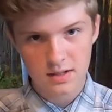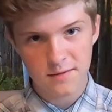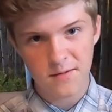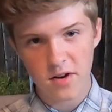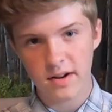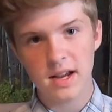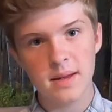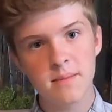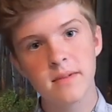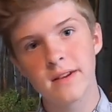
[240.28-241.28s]
the FAR
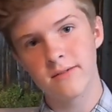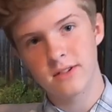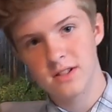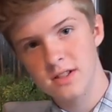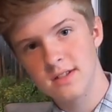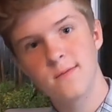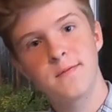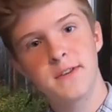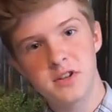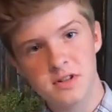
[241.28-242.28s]
AIM, which is
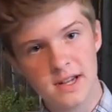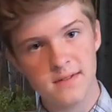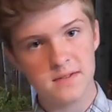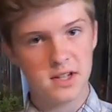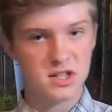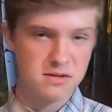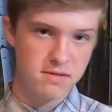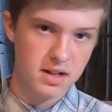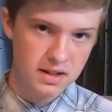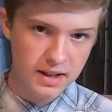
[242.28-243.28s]
Federal Aviation
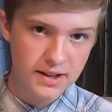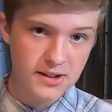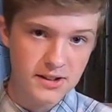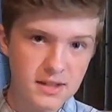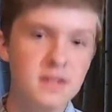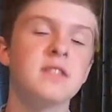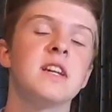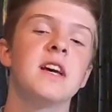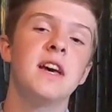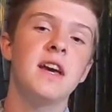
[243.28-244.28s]
Regulations
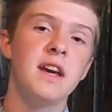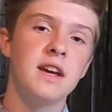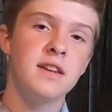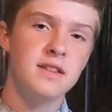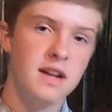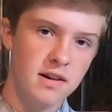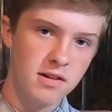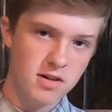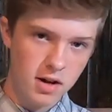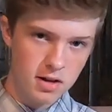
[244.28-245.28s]
and
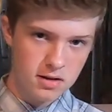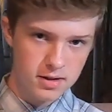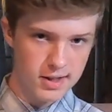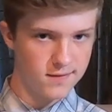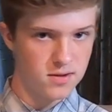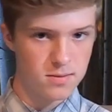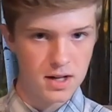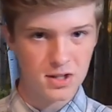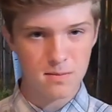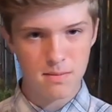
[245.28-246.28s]
Aeronautical
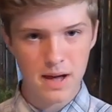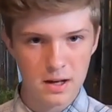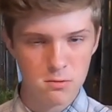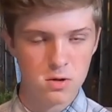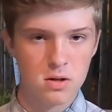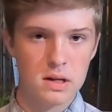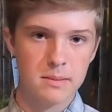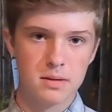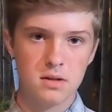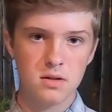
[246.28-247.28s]
Information Manual.
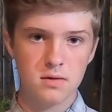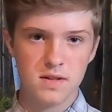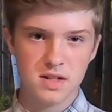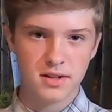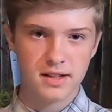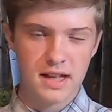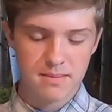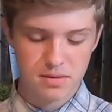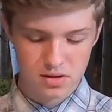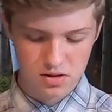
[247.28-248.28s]
I'm going to do a video on
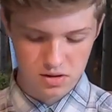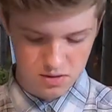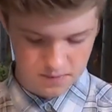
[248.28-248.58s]
that book too.